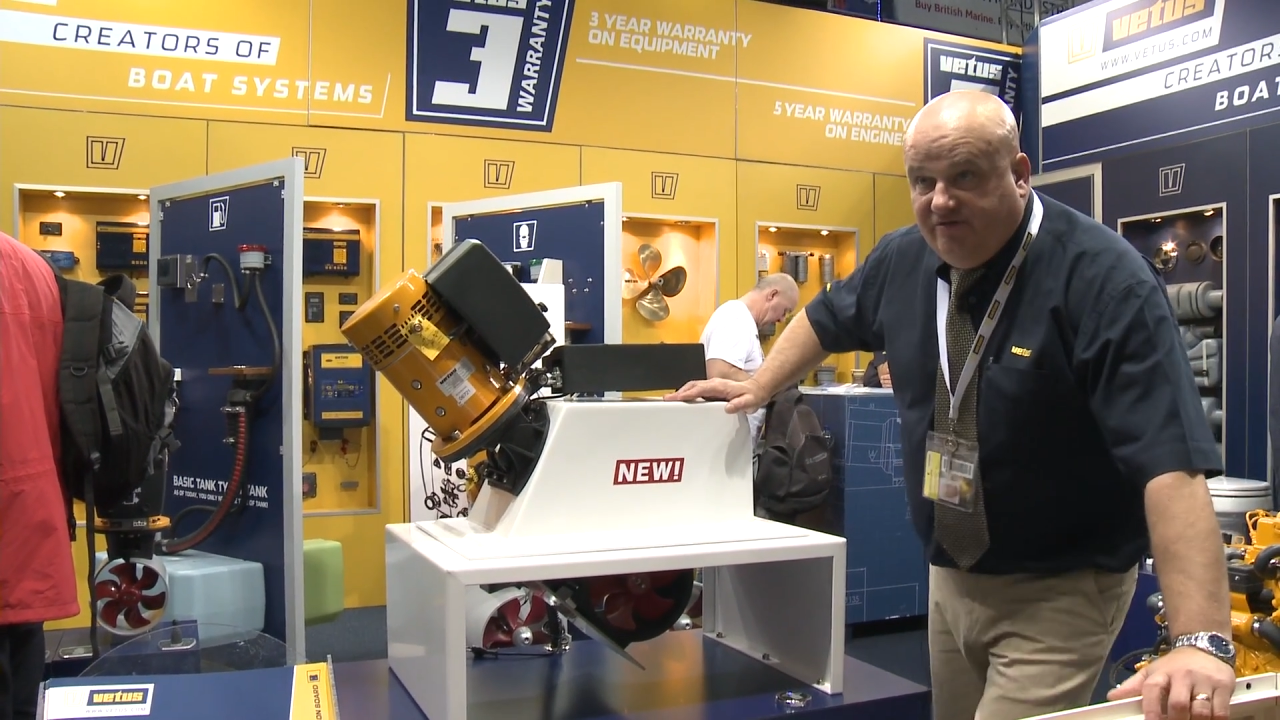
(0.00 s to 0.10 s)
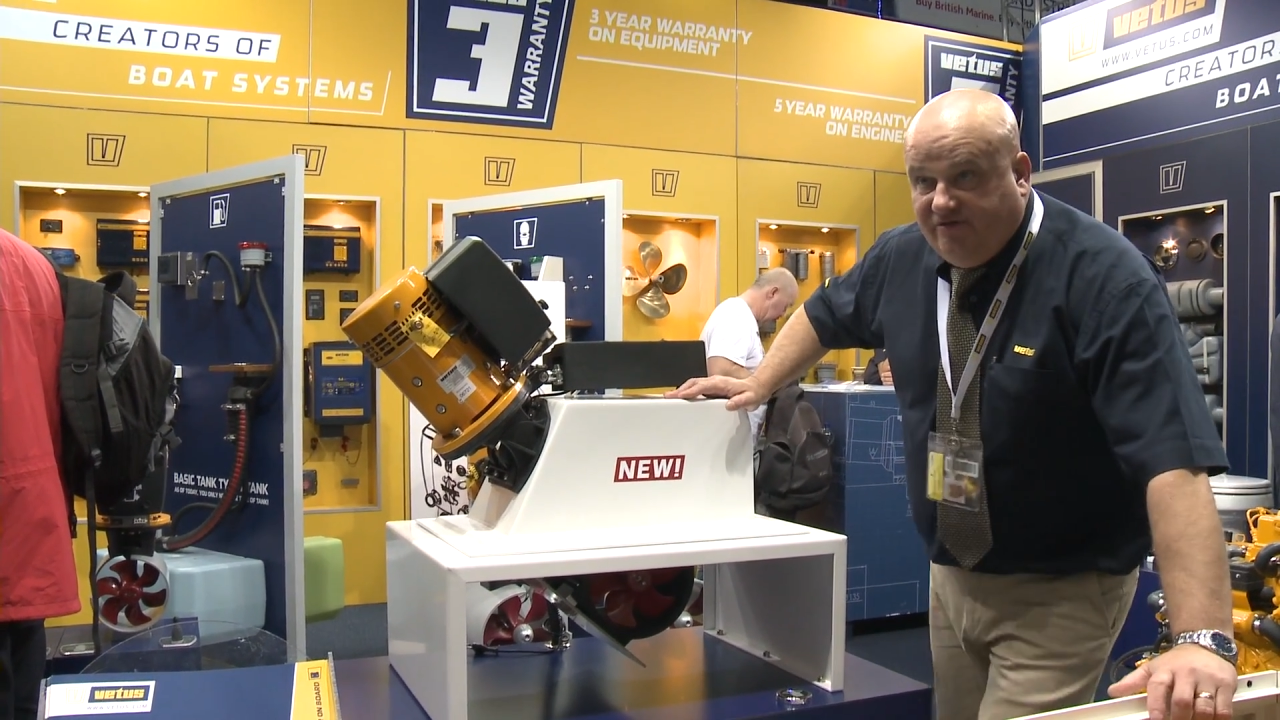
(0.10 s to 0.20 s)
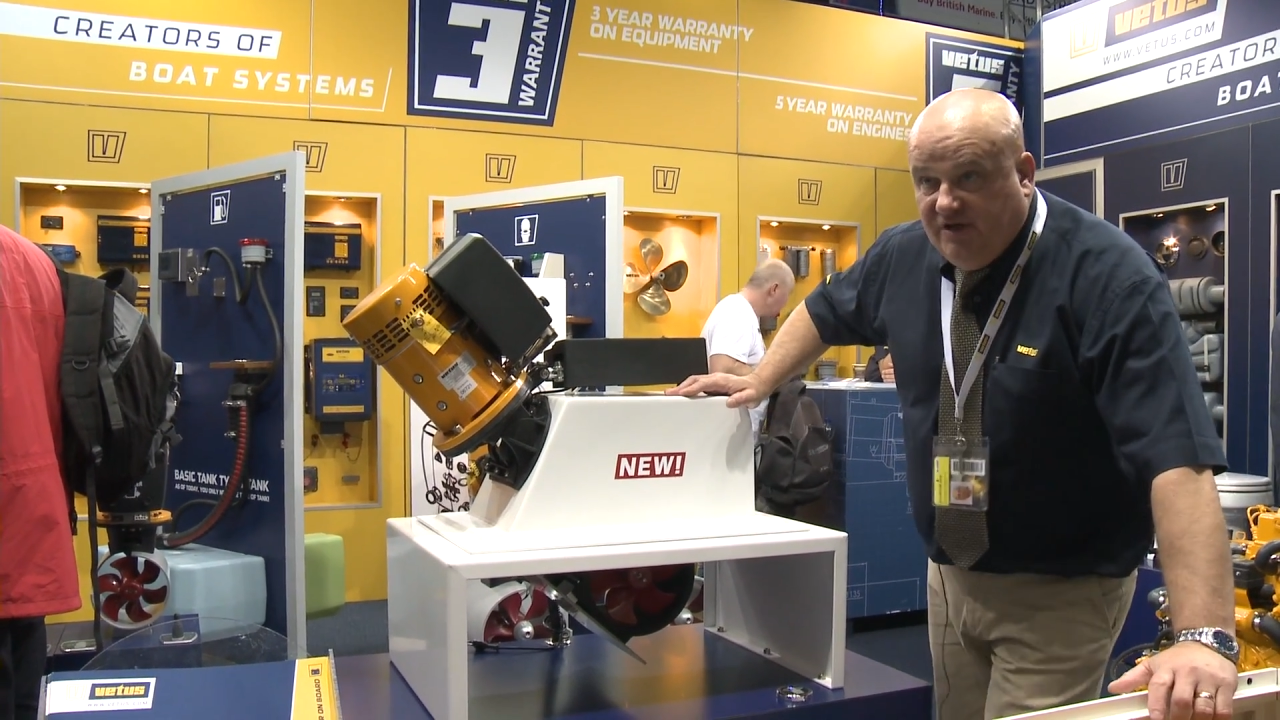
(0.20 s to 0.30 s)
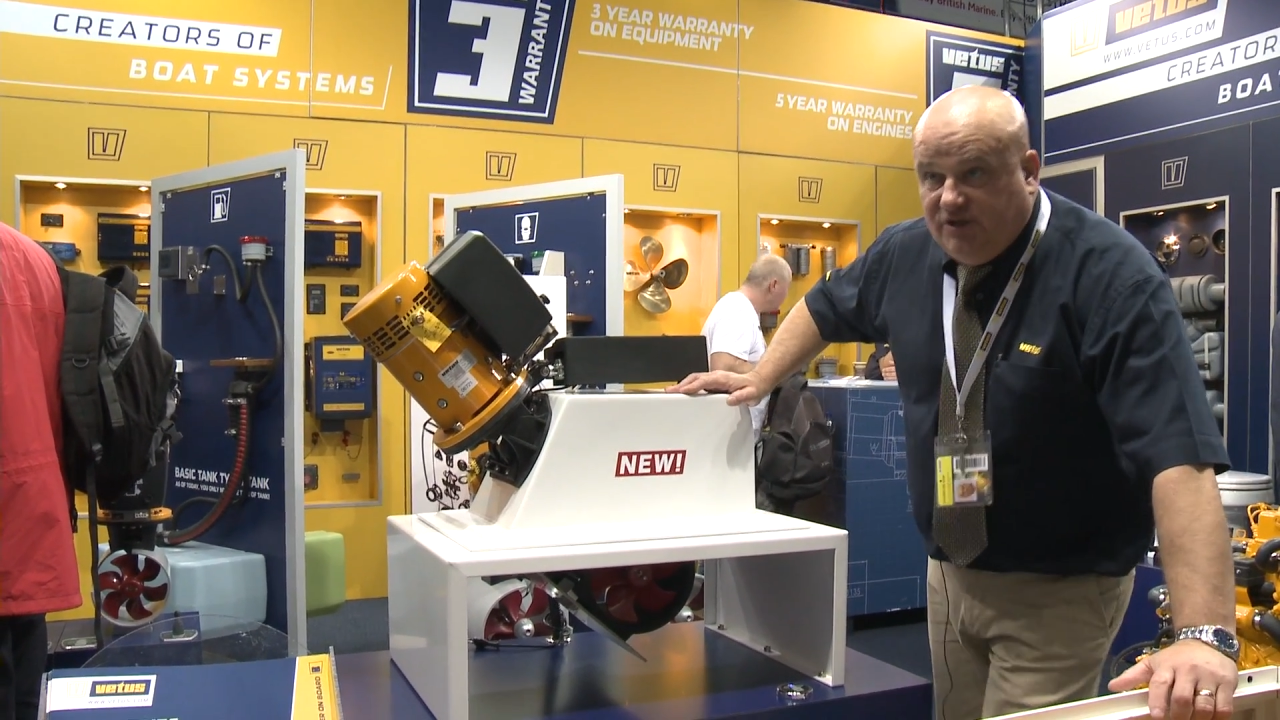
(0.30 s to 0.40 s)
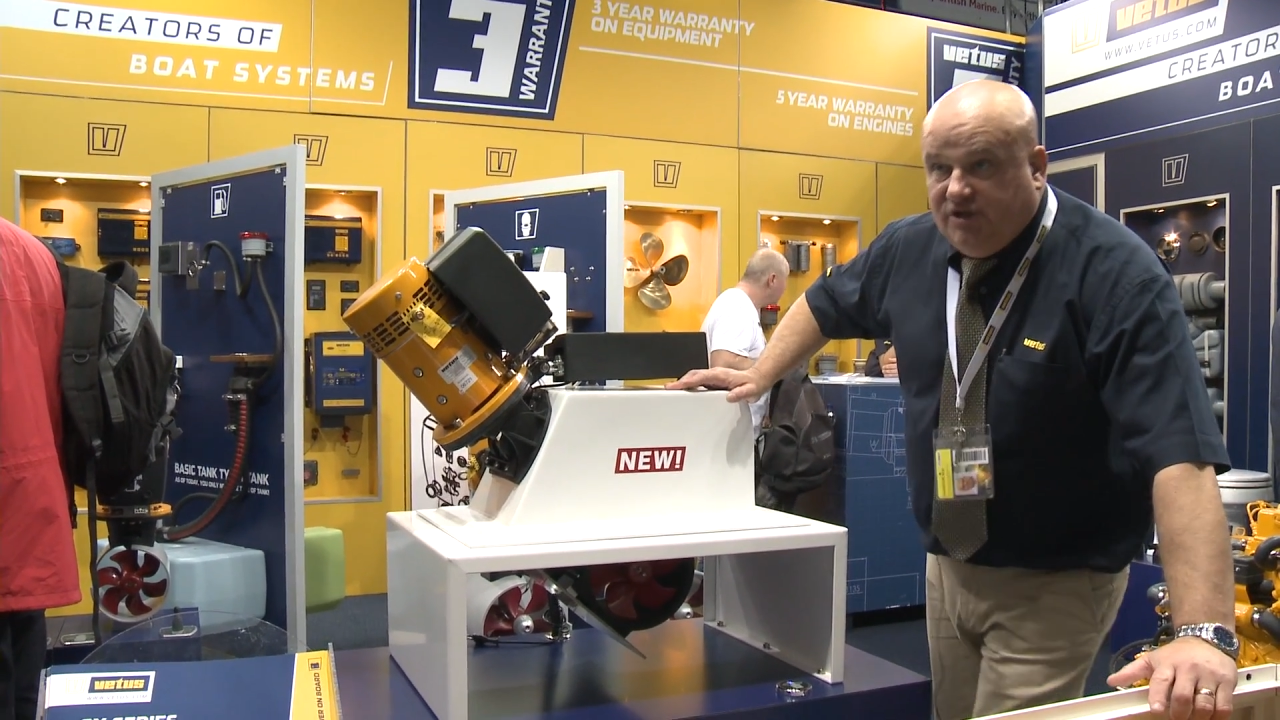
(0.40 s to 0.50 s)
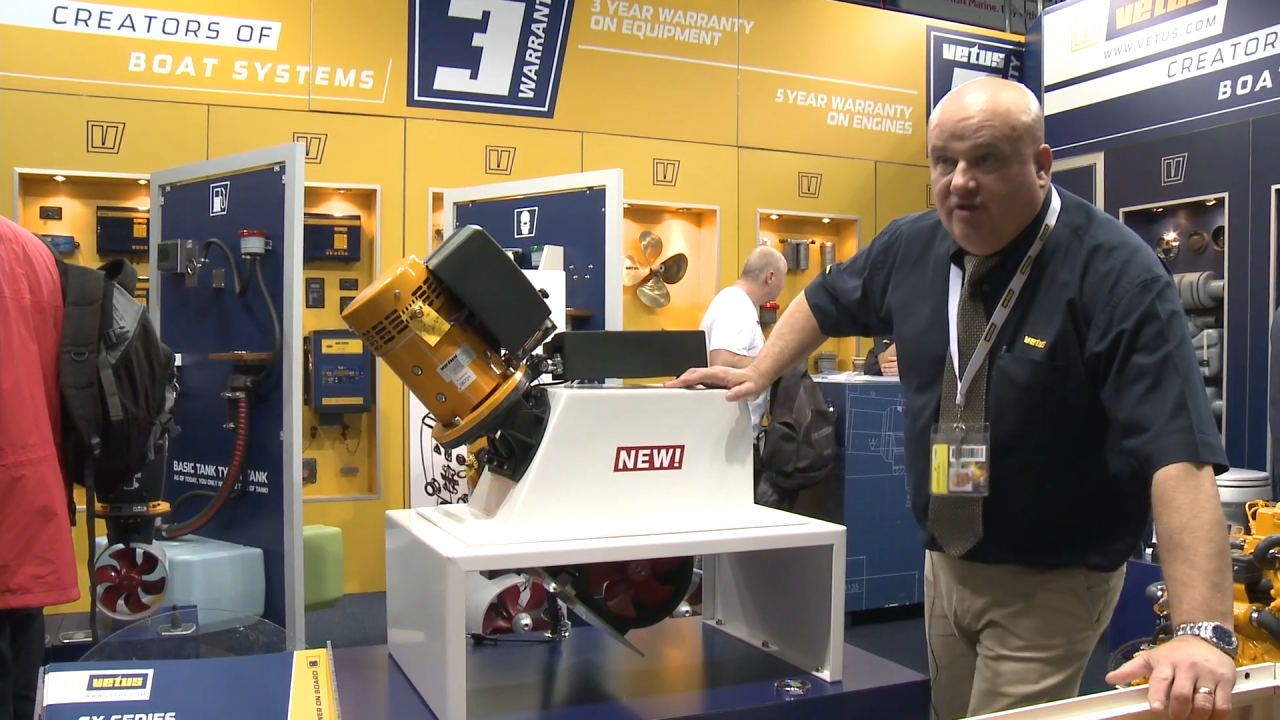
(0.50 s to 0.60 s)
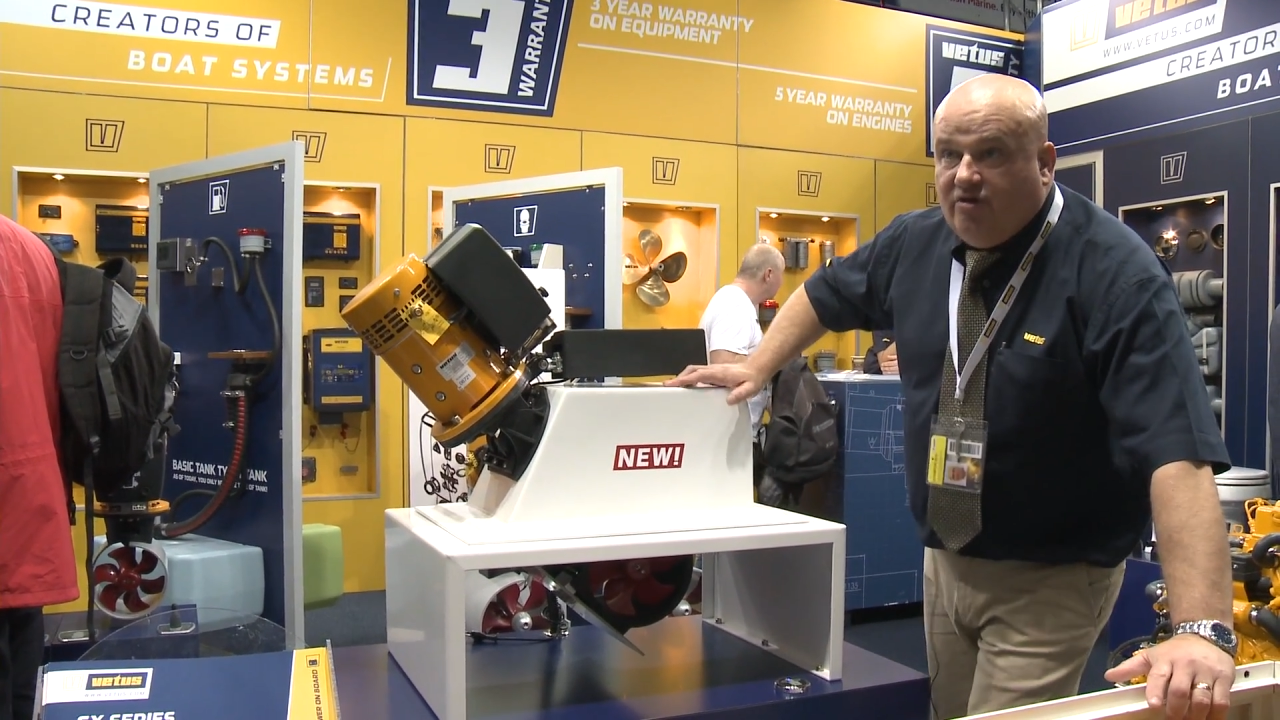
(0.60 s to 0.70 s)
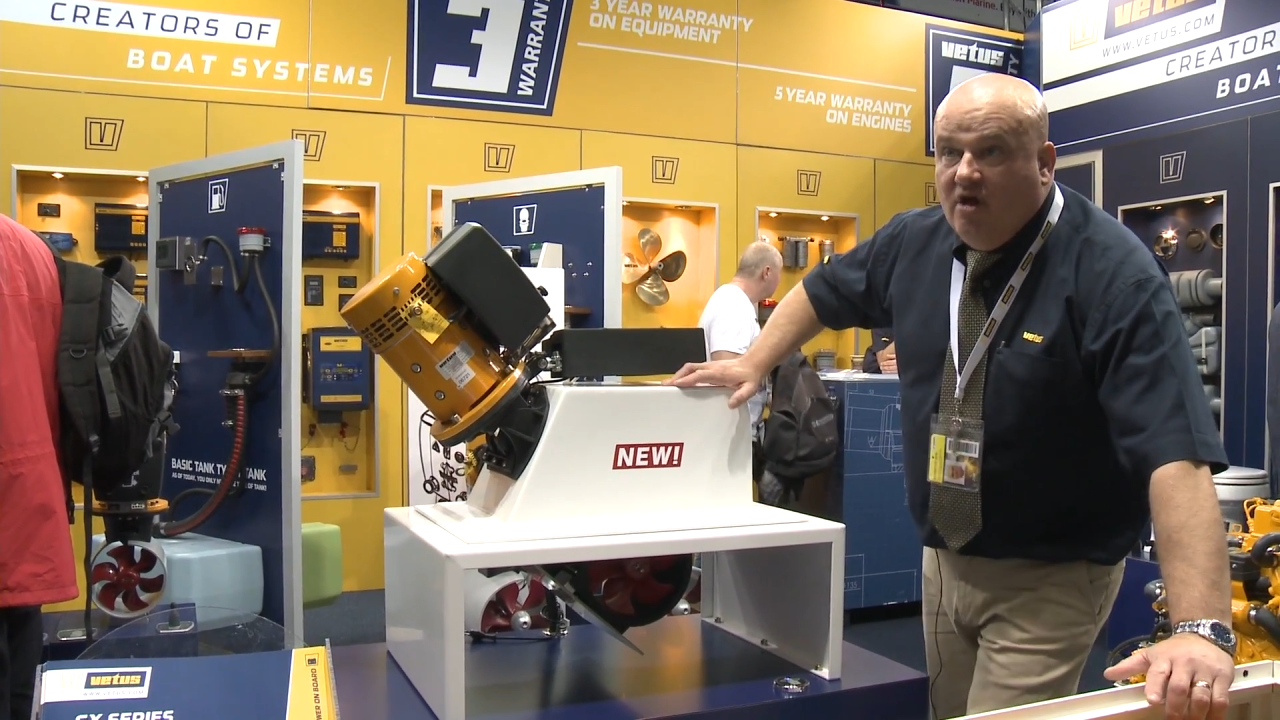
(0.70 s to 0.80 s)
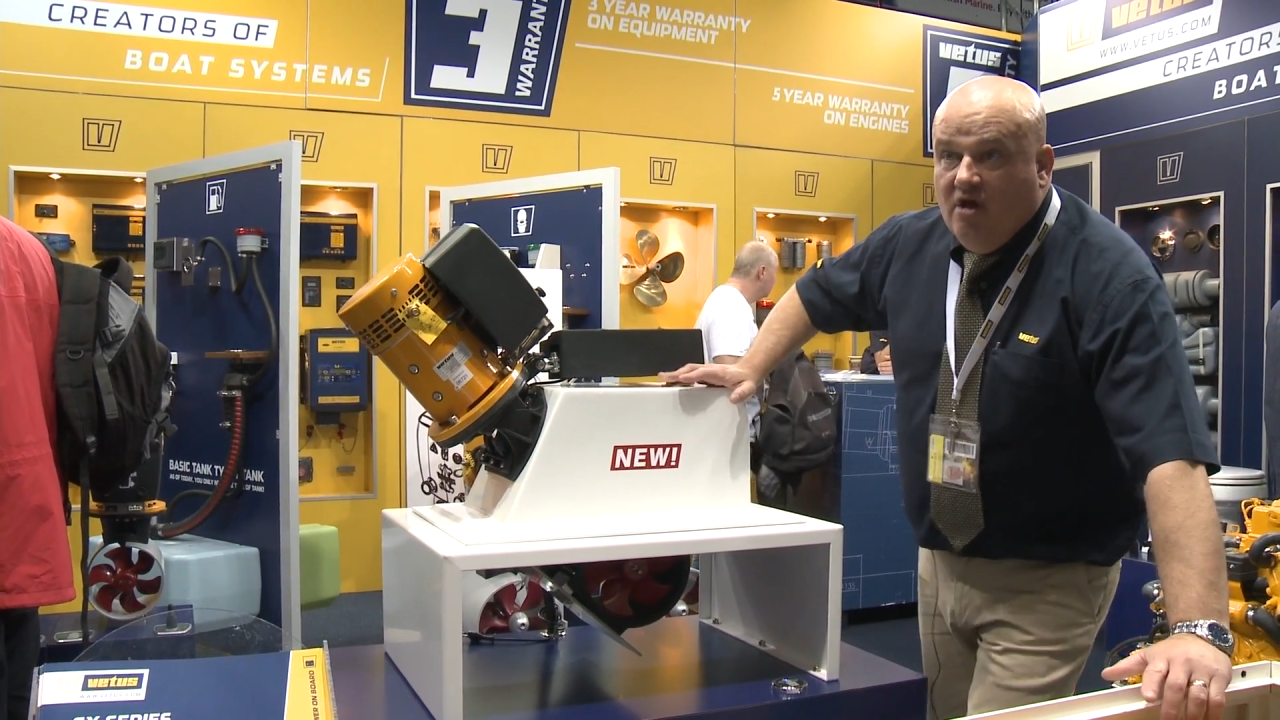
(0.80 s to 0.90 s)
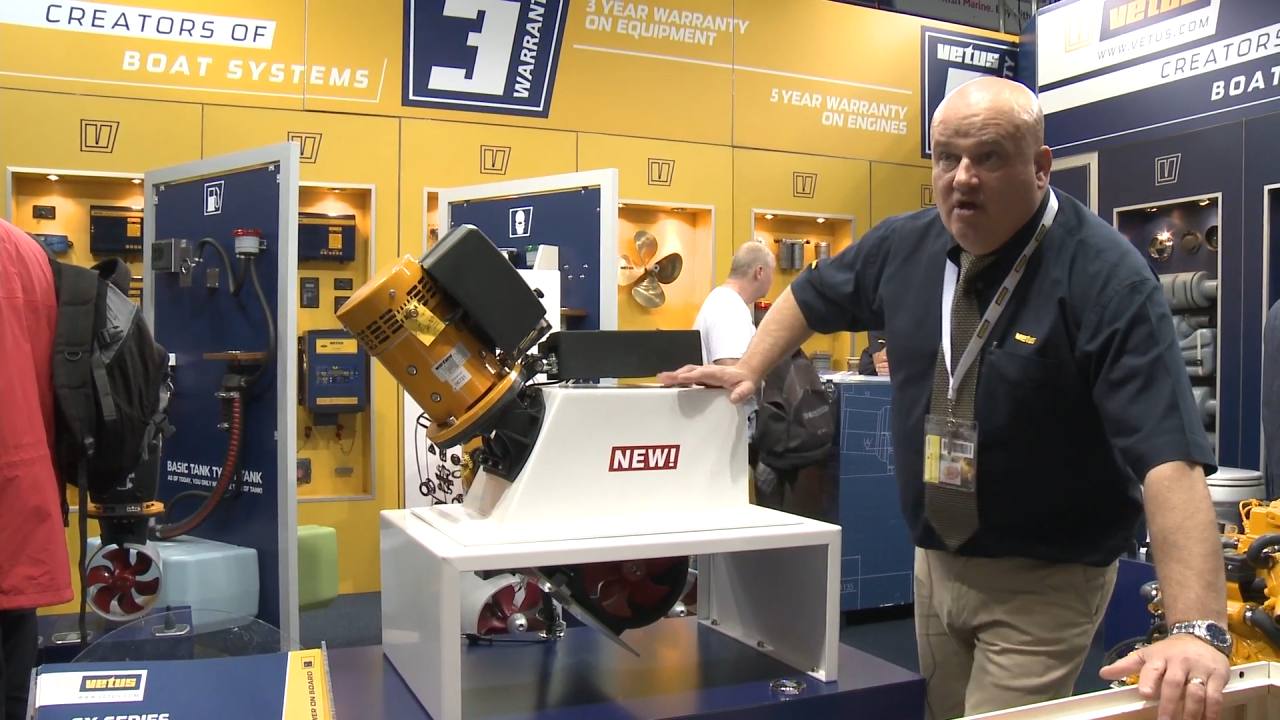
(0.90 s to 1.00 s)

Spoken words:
features